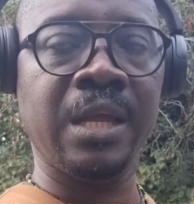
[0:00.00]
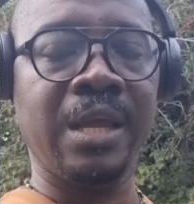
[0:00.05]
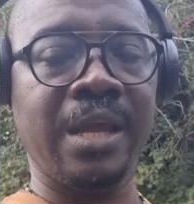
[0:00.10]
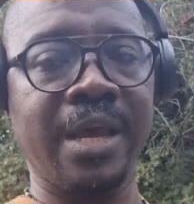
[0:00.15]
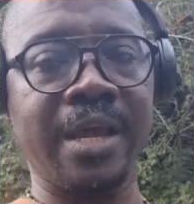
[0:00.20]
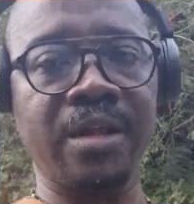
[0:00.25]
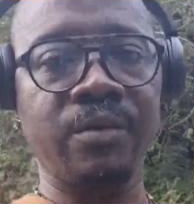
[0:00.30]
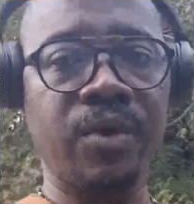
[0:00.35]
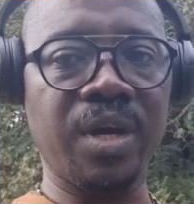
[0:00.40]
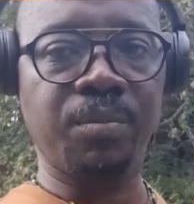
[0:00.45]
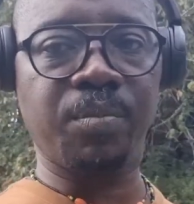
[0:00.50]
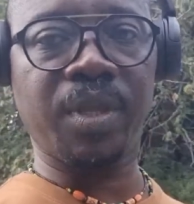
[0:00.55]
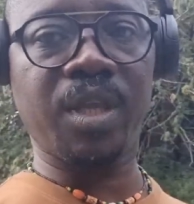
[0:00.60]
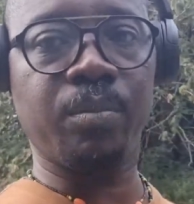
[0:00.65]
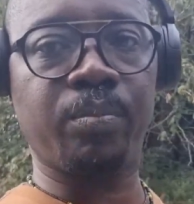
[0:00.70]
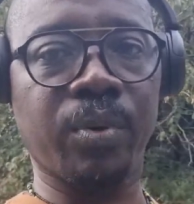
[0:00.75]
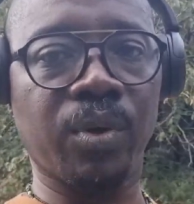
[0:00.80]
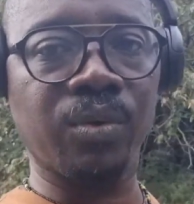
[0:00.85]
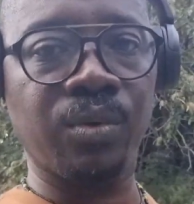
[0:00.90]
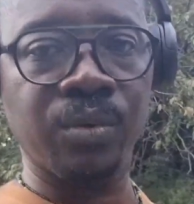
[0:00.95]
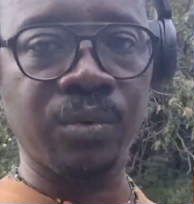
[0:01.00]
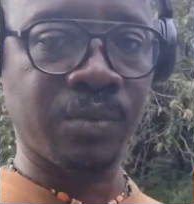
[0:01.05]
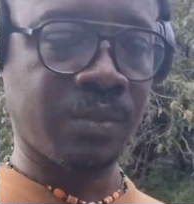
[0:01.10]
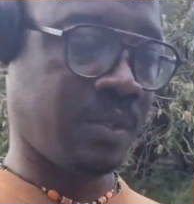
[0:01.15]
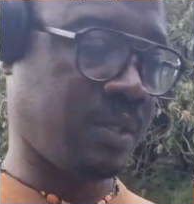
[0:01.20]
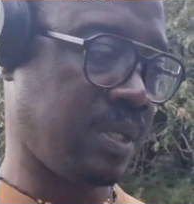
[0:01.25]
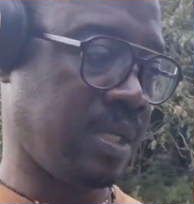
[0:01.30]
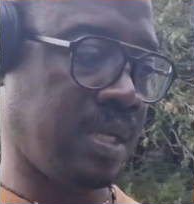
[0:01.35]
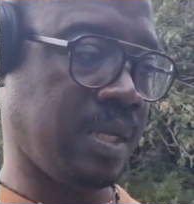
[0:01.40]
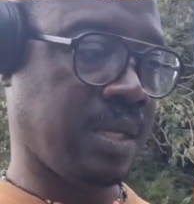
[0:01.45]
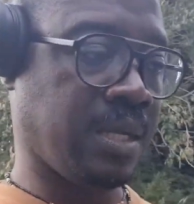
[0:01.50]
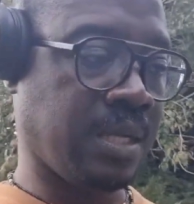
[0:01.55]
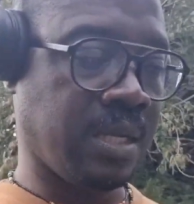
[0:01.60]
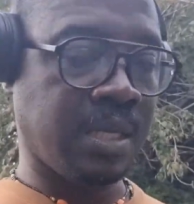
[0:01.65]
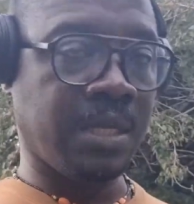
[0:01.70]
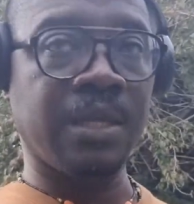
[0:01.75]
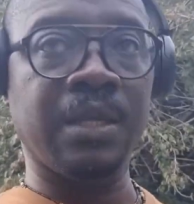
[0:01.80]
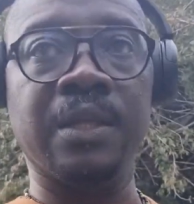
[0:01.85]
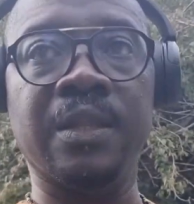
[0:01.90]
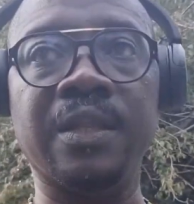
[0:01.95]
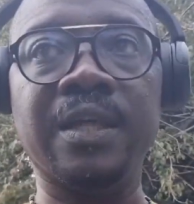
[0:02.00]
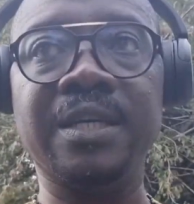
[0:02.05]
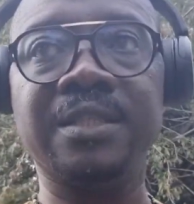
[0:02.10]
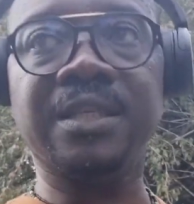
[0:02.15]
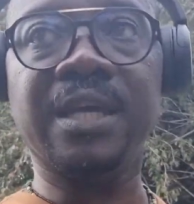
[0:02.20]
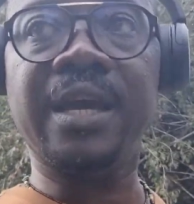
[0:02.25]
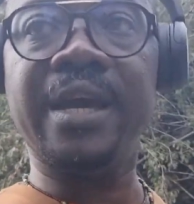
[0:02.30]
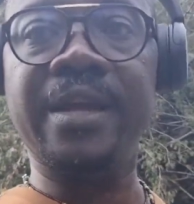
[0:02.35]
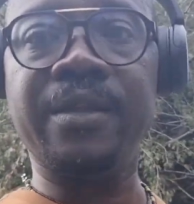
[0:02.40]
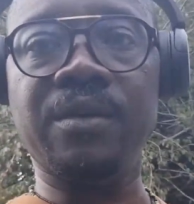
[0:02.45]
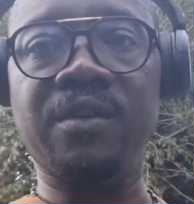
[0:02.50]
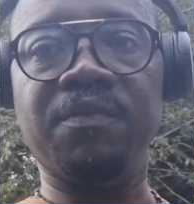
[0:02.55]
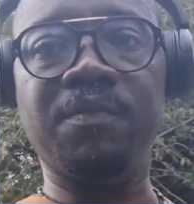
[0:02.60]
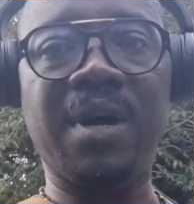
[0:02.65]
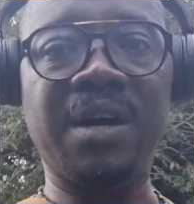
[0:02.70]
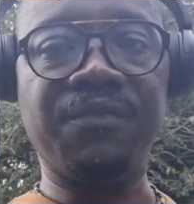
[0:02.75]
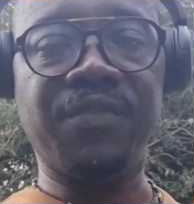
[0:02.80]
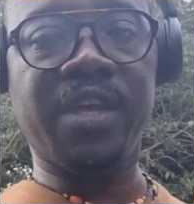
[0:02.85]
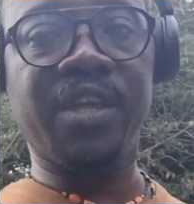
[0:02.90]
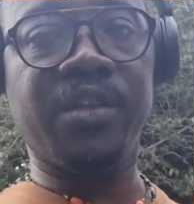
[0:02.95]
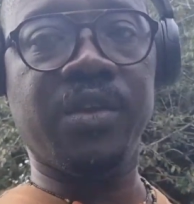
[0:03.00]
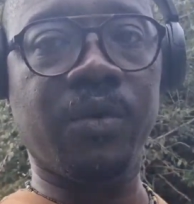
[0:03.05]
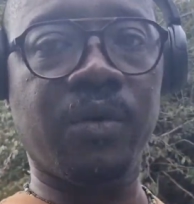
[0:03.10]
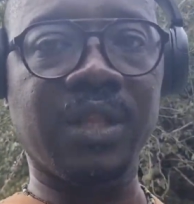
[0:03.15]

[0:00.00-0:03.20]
Anyway, people, that's the end of my video.